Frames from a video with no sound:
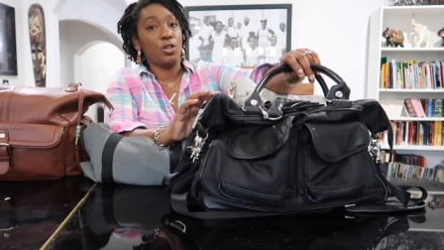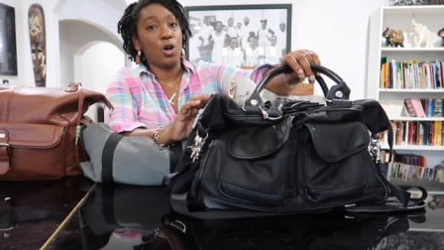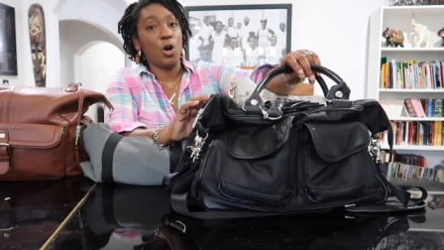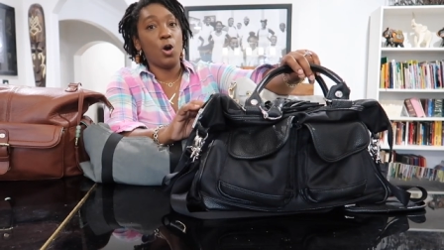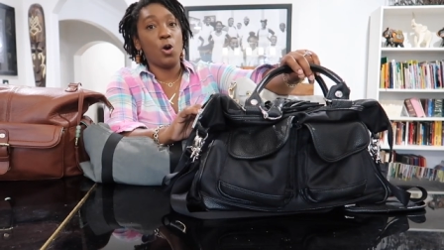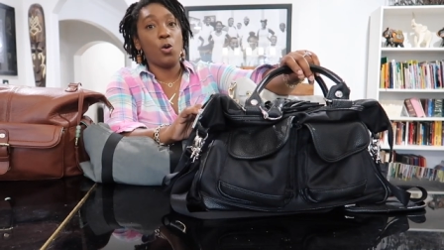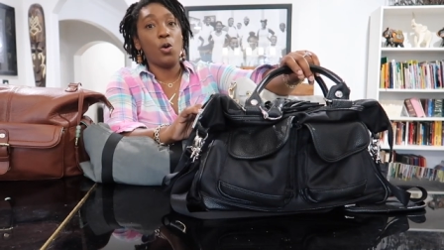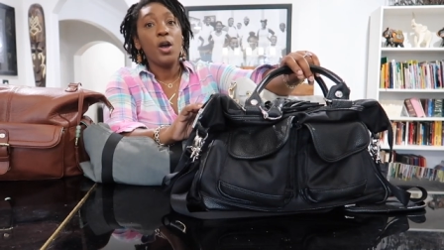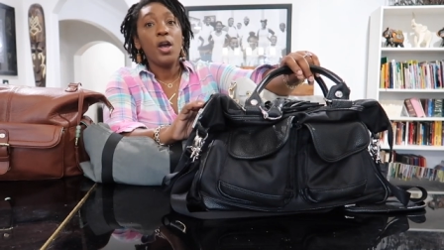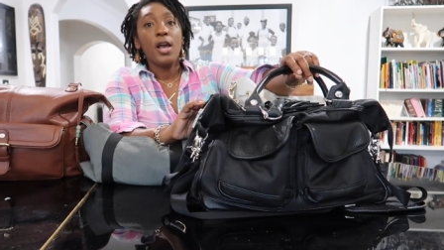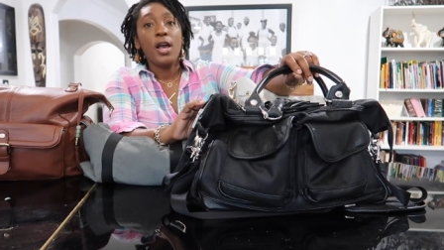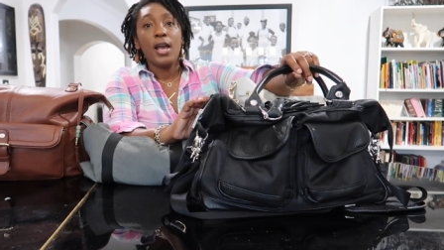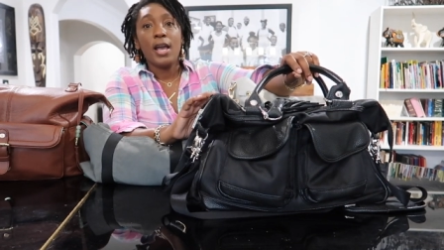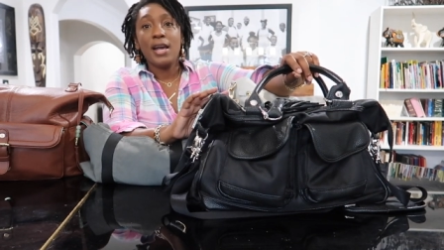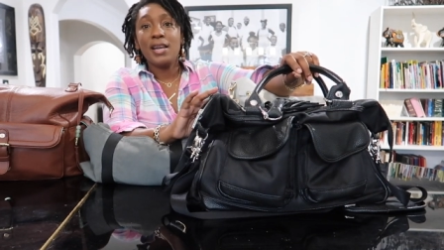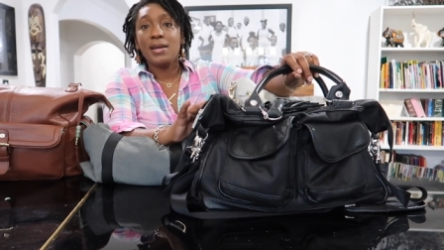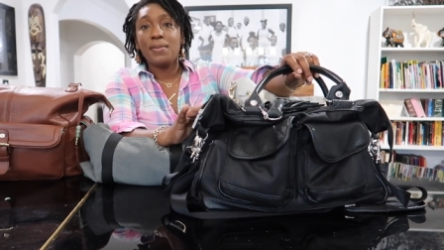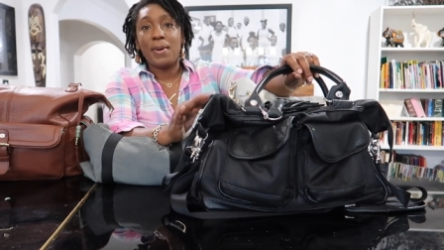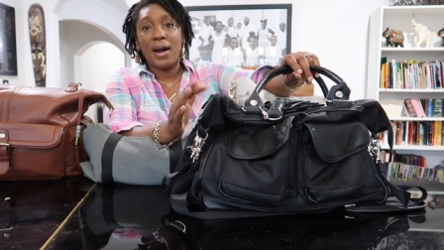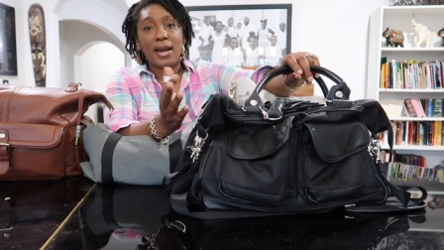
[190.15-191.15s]
so
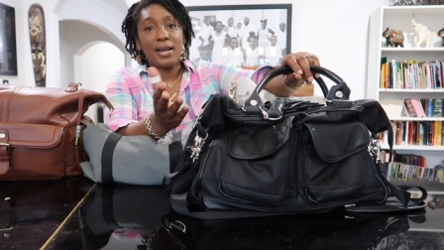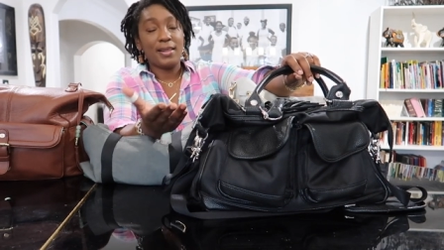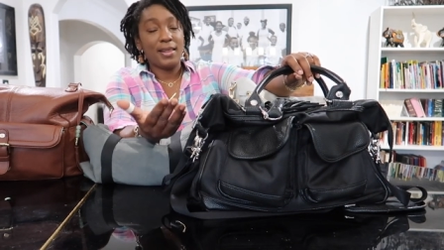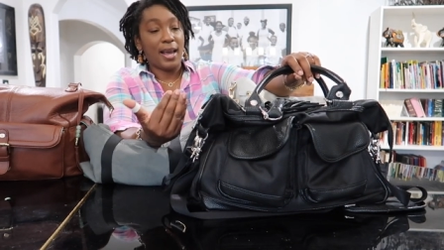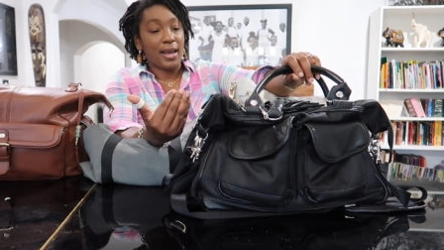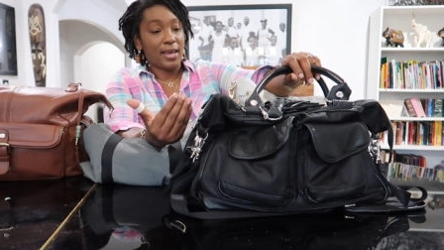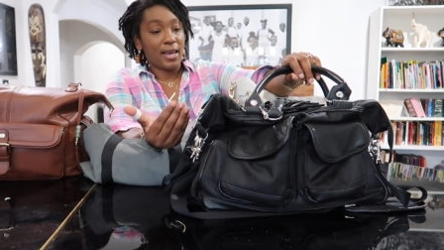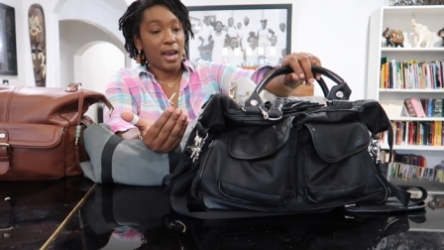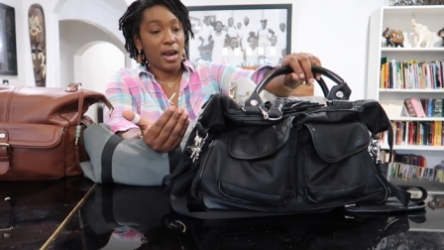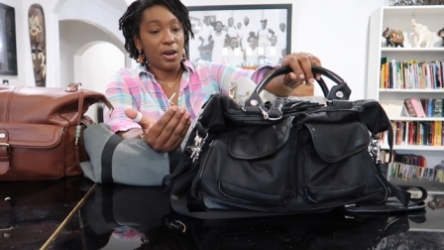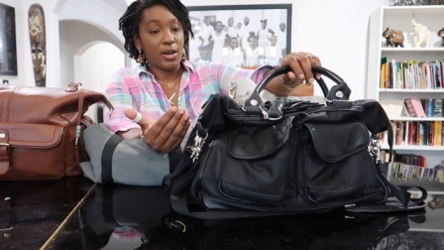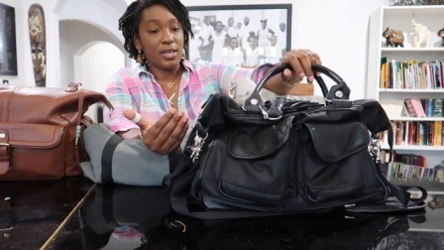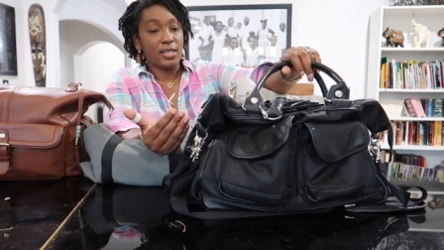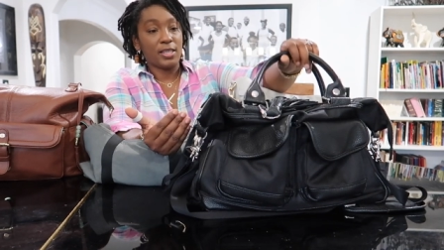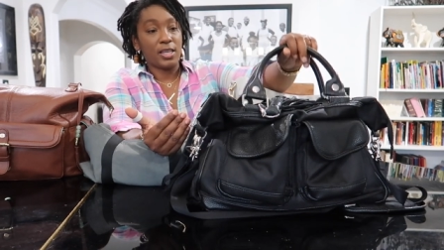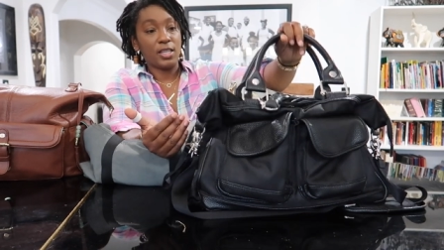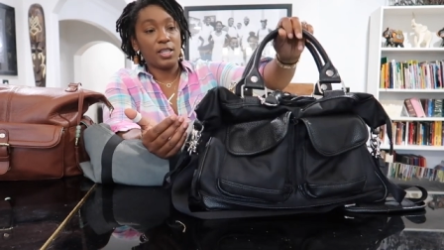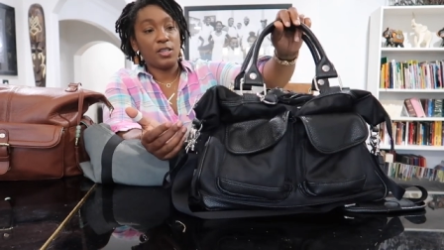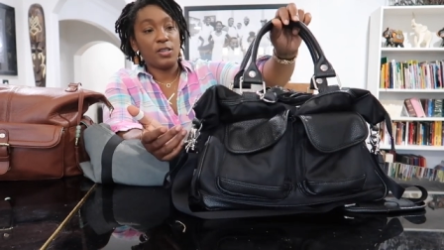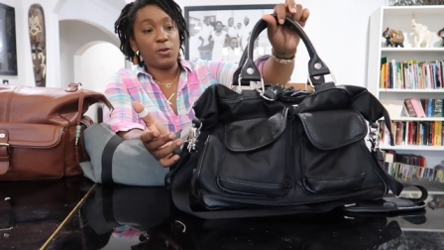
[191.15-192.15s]
anybody that
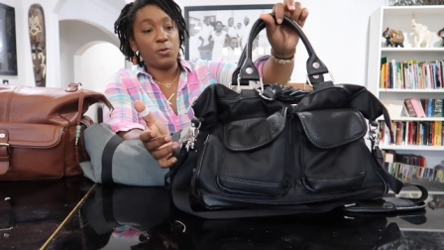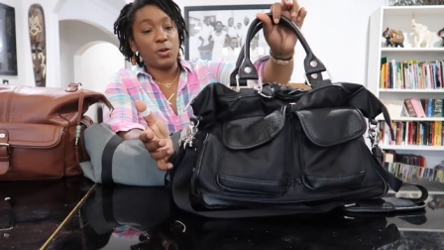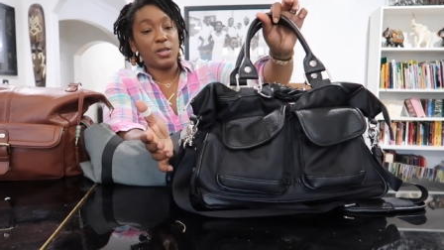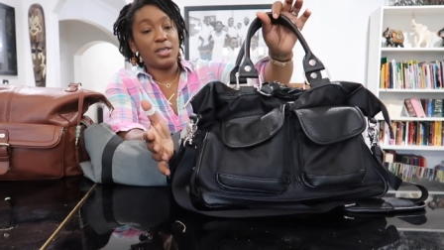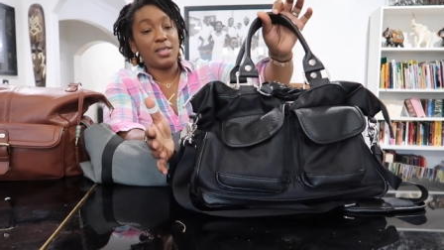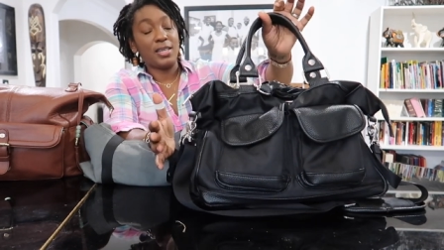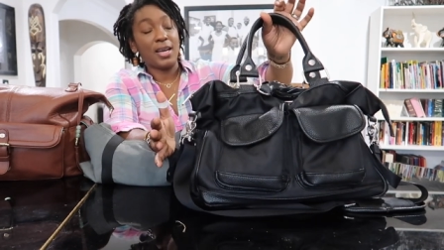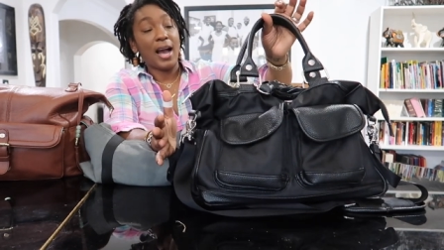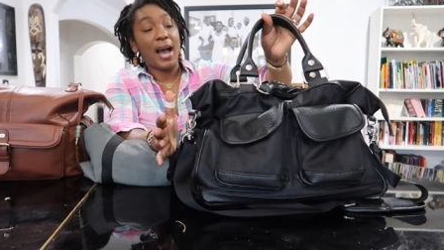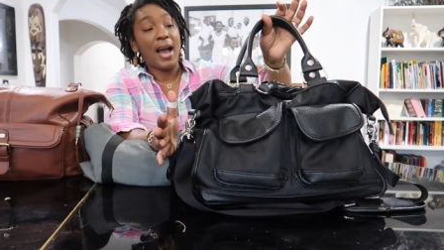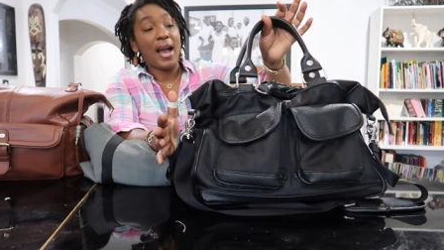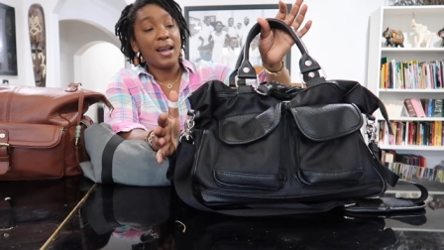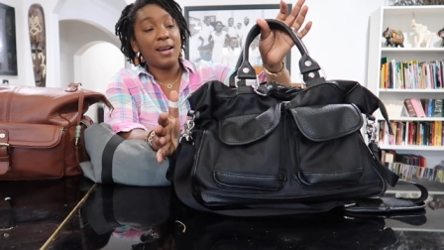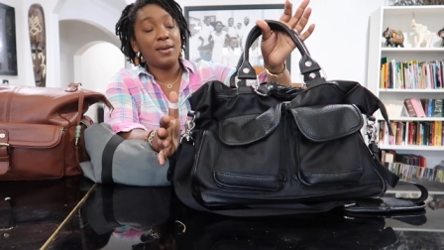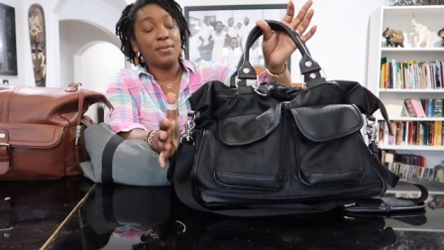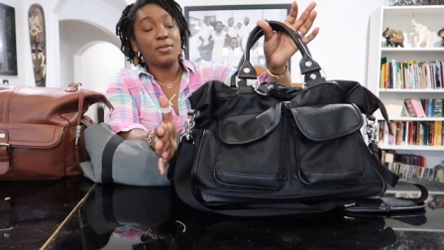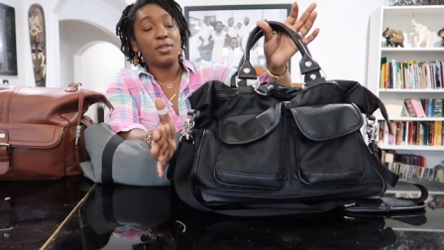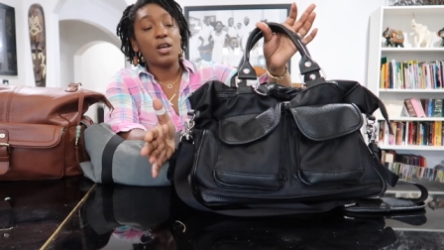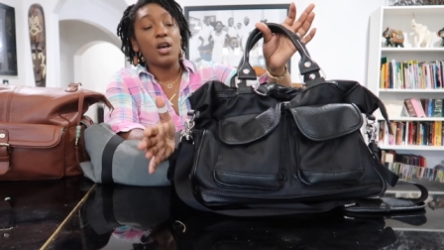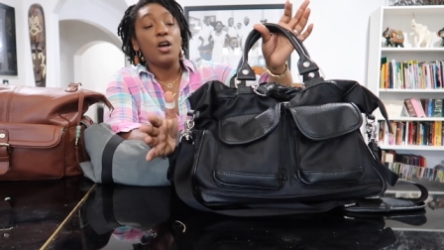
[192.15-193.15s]
carries Itzy Ritzy
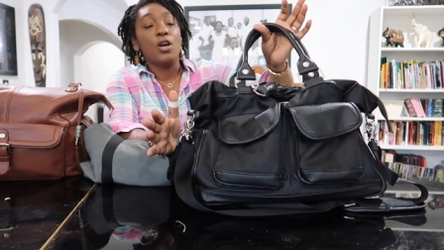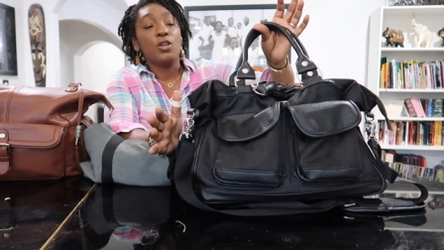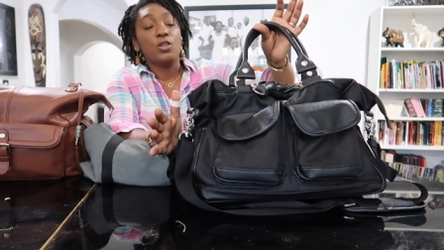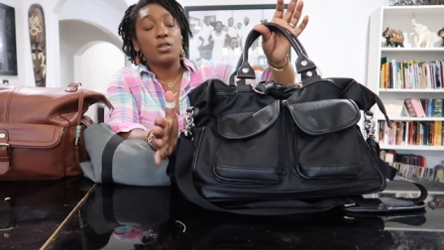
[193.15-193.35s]
items,